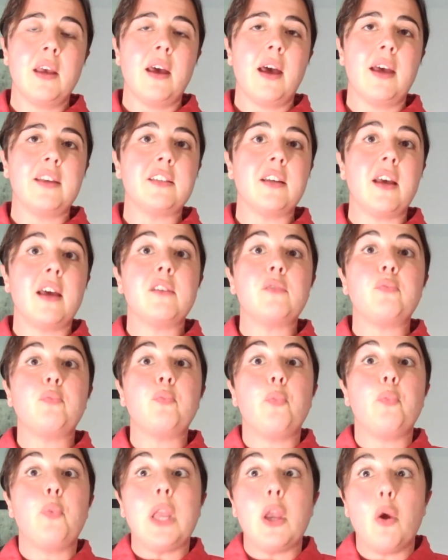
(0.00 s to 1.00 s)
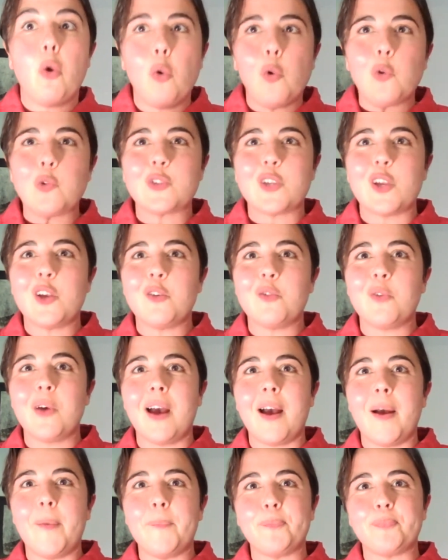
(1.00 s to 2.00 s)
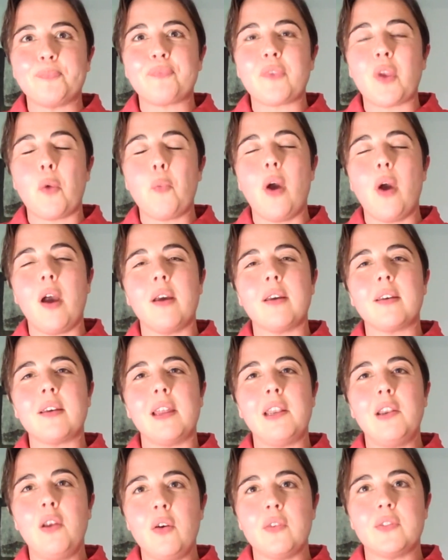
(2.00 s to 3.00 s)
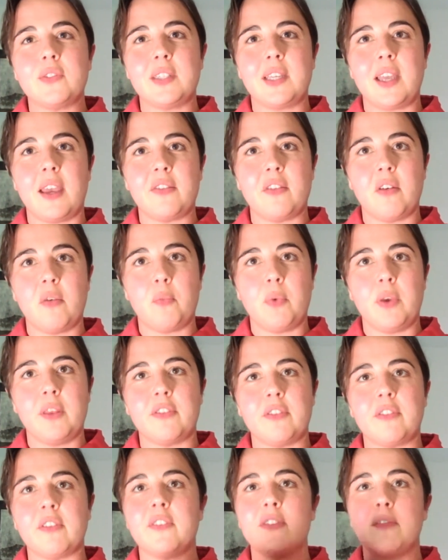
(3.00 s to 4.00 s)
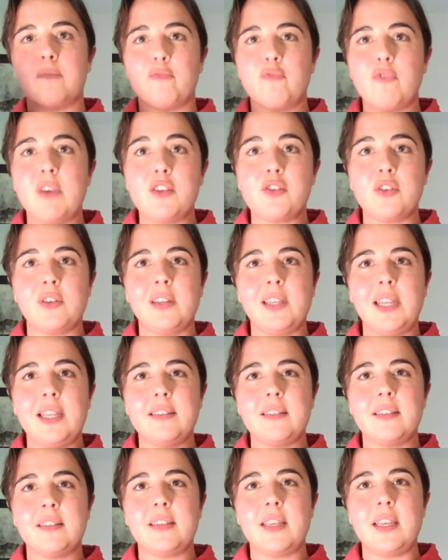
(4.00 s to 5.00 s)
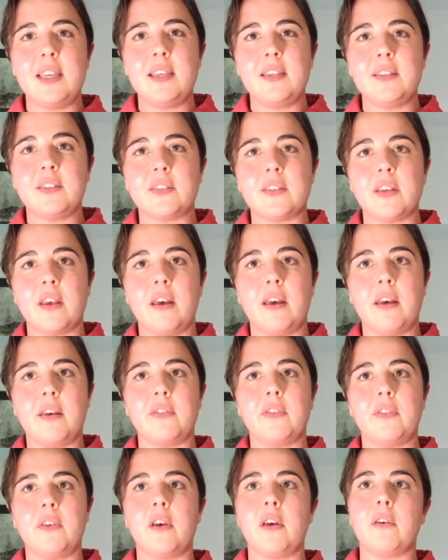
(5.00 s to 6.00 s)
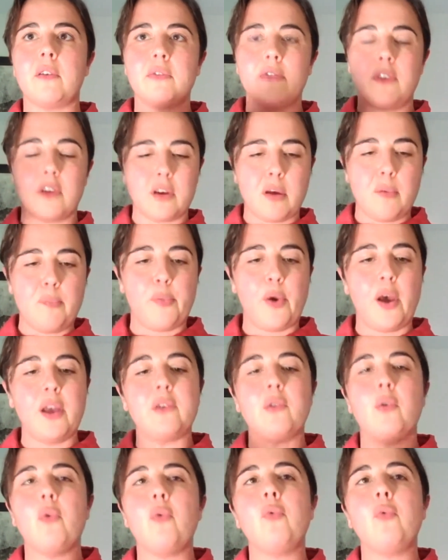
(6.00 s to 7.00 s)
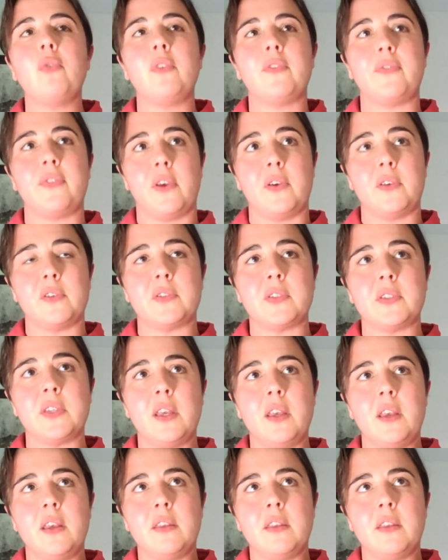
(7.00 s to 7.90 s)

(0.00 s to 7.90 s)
And we also work a lot together with some regional entities that combine all of those